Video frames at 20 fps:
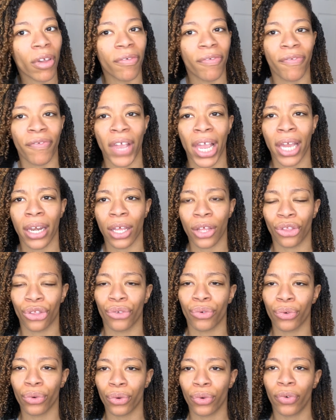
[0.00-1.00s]
fan it
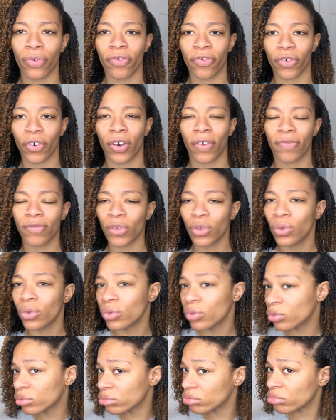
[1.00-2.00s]
through for
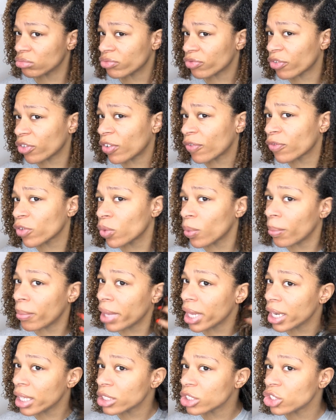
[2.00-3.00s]
a few
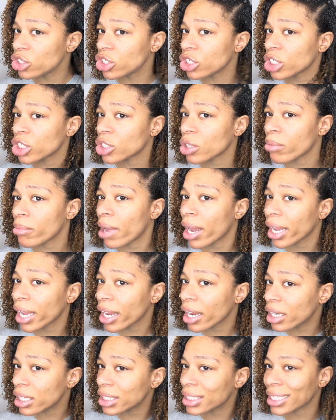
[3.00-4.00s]
minutes, just so my
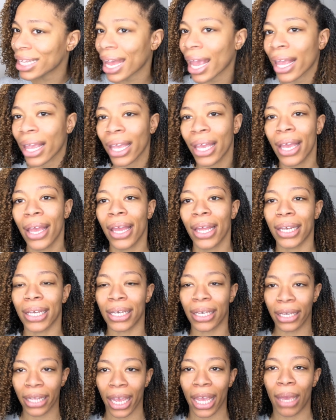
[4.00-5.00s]
hair is like
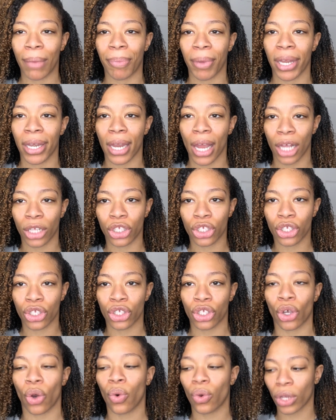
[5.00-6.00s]
damp and not
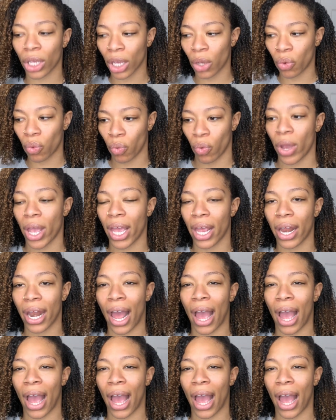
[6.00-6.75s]
soaking wet.